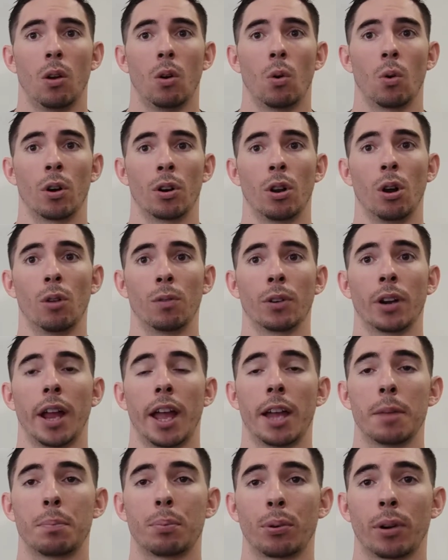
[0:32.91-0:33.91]
or an
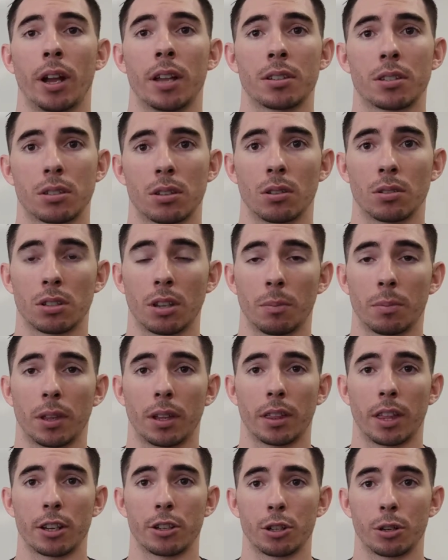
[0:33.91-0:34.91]
overhead press, so
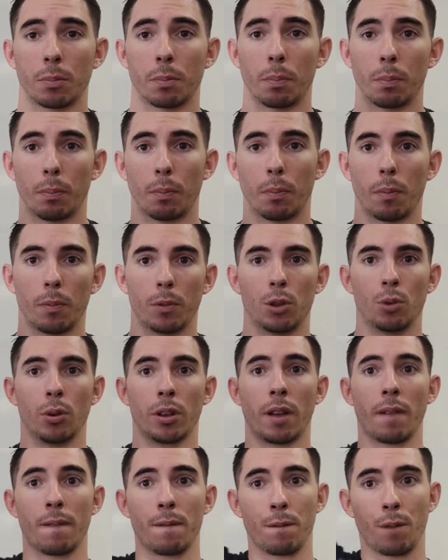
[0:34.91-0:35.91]
something that you're
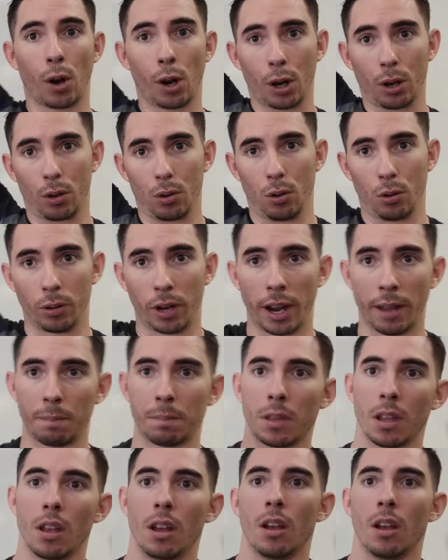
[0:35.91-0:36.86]
doing vertical, right?